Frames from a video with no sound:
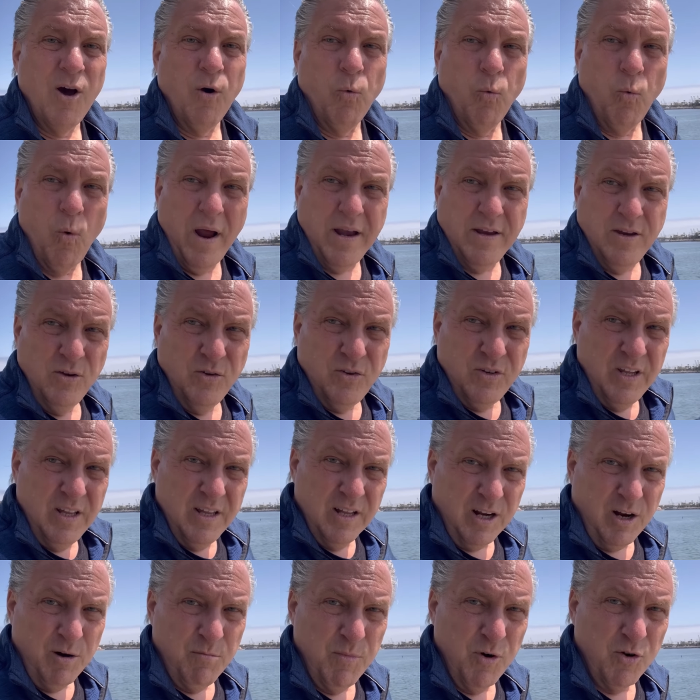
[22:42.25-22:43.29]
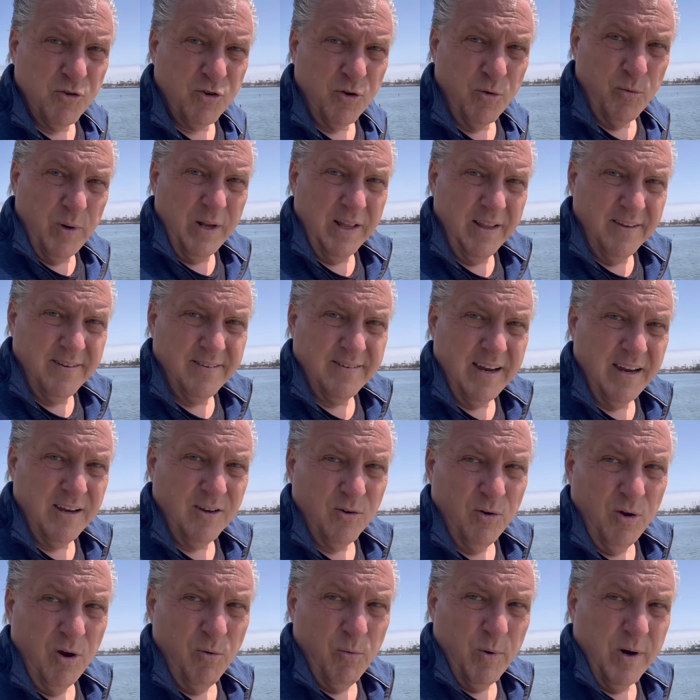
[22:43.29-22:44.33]
When you see the commercial real estate
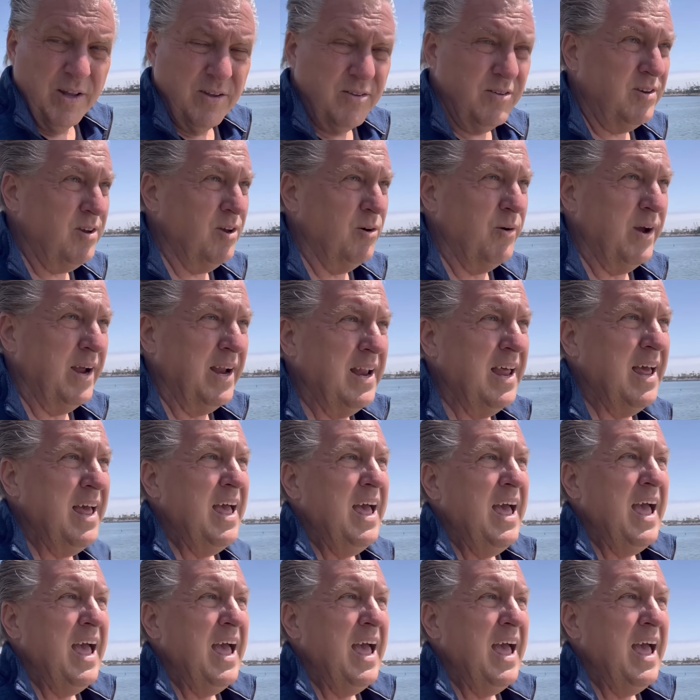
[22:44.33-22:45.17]
doing what it's doing